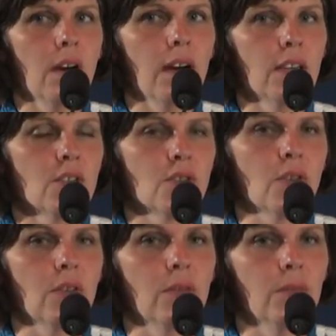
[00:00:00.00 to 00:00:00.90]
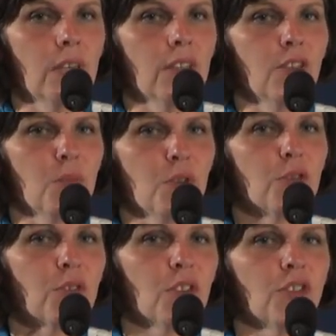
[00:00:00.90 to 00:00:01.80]
I saw my new
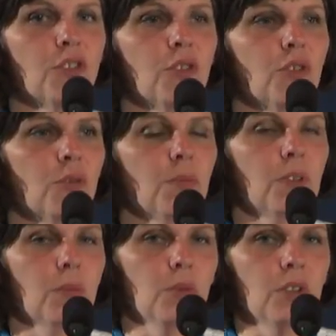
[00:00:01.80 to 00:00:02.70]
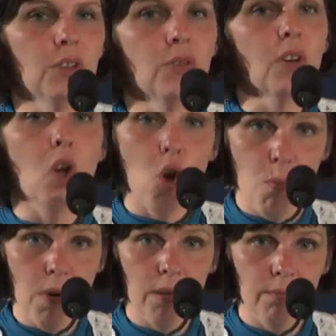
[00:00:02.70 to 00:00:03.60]
beautiful constitution being put into a
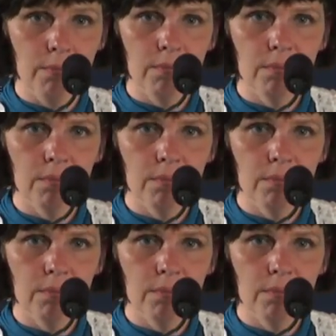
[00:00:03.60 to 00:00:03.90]
coma.